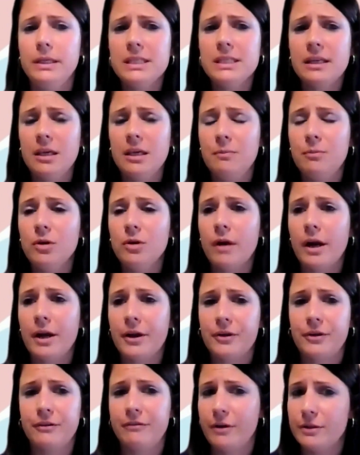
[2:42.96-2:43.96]
Please keep your
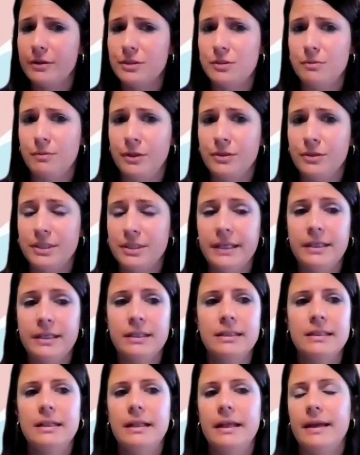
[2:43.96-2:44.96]
microphones muted
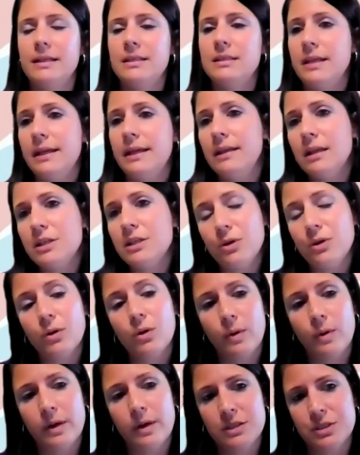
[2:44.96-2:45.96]
and send us
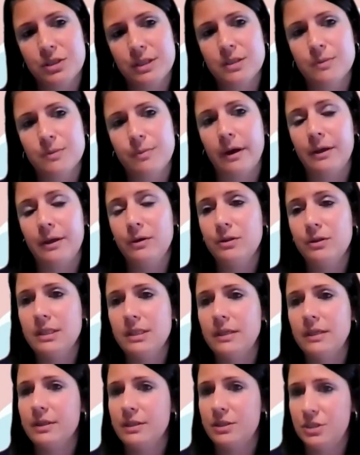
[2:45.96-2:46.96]
your questions by
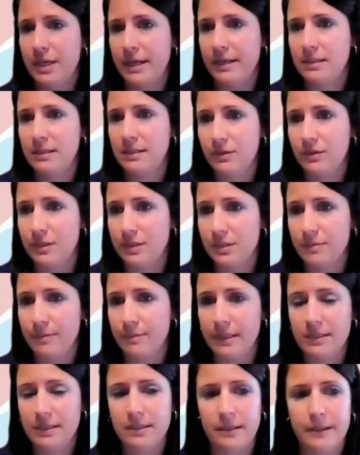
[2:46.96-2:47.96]
using the chat in
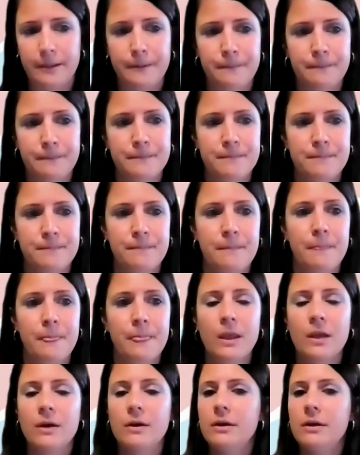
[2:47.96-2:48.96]
this meeting.
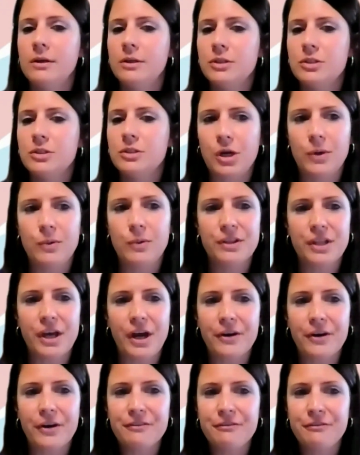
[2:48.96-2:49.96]
So
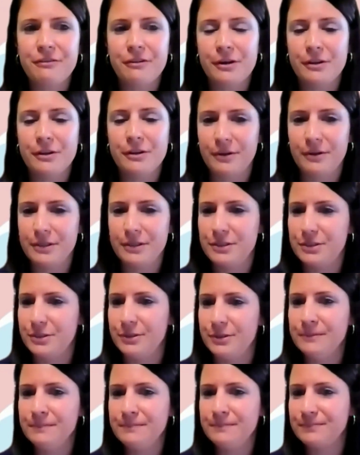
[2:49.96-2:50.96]
without further
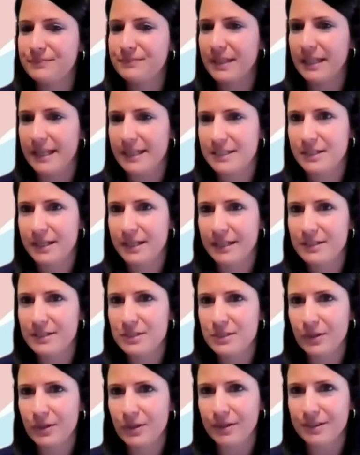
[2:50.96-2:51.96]
ado, let's
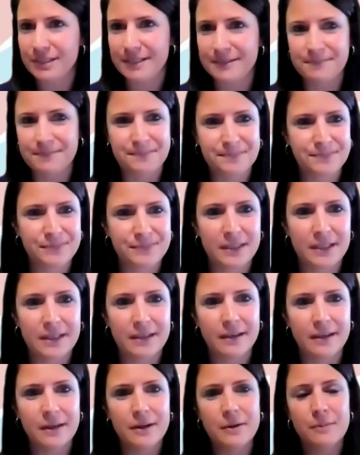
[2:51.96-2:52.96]
get started.
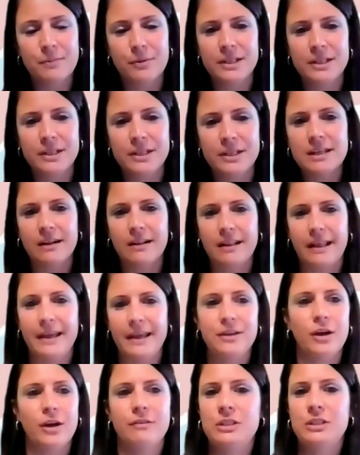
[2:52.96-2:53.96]
Prince, I'll
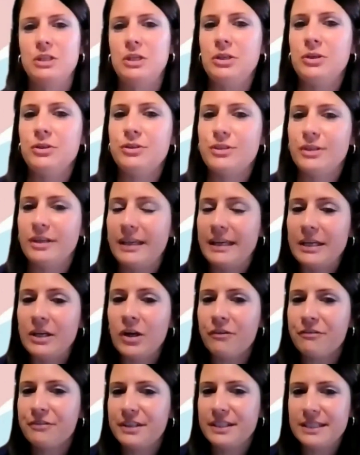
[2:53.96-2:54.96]
hand over to you to
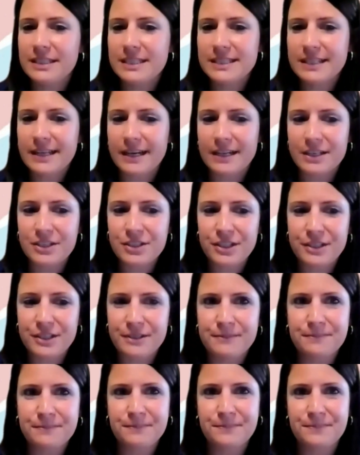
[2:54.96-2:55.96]
kick off the discussion.
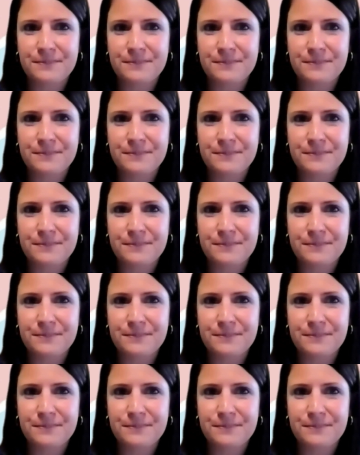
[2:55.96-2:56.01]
